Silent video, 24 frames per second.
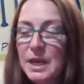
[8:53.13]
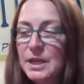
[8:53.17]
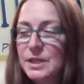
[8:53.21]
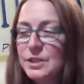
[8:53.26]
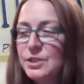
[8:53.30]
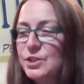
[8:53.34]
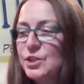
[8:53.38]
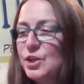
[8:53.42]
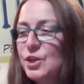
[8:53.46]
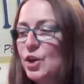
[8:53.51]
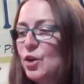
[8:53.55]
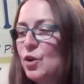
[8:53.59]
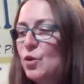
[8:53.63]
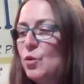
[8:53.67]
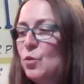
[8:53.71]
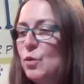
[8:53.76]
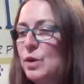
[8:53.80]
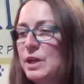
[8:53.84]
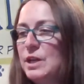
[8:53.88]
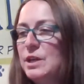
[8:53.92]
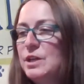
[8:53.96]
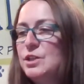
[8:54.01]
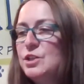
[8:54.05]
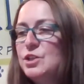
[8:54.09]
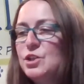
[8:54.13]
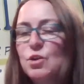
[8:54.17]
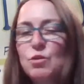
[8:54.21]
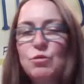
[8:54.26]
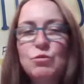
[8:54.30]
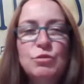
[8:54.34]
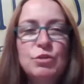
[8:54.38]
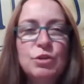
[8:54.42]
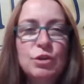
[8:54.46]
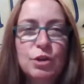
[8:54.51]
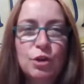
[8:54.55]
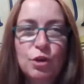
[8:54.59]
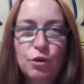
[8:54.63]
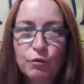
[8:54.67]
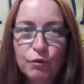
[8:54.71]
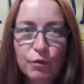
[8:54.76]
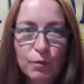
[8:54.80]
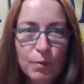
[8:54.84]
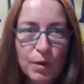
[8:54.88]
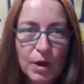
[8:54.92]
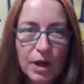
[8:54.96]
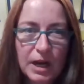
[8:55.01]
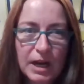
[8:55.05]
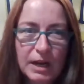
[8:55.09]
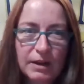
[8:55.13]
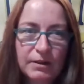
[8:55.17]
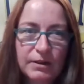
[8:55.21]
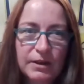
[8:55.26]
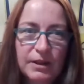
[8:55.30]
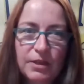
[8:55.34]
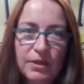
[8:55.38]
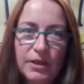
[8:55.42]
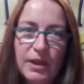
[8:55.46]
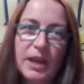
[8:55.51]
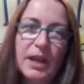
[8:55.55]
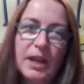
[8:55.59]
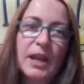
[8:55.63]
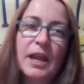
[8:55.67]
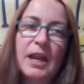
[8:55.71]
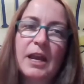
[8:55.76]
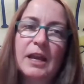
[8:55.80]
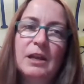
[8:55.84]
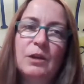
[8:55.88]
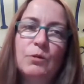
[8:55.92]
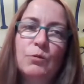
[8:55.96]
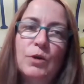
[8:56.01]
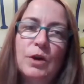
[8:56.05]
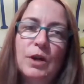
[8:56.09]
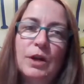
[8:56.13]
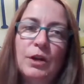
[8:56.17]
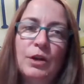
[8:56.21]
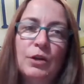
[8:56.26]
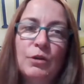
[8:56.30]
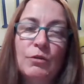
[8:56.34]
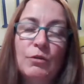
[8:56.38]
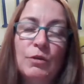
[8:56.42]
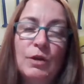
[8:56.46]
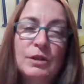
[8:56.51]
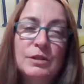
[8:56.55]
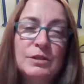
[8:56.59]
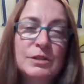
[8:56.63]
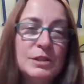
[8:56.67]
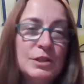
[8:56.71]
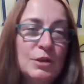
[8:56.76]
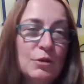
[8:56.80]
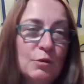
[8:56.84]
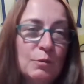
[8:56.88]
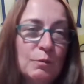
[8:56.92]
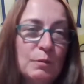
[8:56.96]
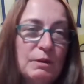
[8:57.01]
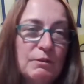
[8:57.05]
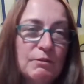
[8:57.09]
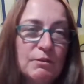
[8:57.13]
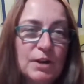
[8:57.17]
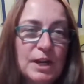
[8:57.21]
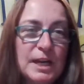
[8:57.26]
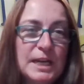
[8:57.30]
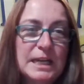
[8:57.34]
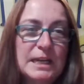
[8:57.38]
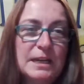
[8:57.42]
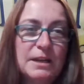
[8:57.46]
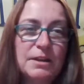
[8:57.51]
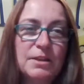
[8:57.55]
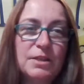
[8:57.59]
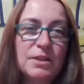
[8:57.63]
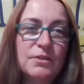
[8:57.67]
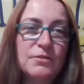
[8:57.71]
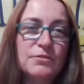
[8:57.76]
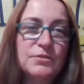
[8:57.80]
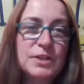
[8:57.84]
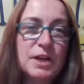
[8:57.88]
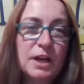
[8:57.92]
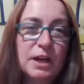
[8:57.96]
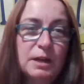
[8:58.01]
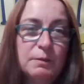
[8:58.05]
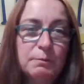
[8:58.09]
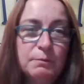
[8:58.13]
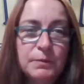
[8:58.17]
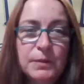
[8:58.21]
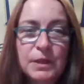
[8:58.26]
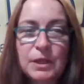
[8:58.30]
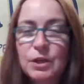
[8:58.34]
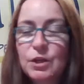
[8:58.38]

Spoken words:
So we don't overmarket anything. Anyone who has known me for any length of time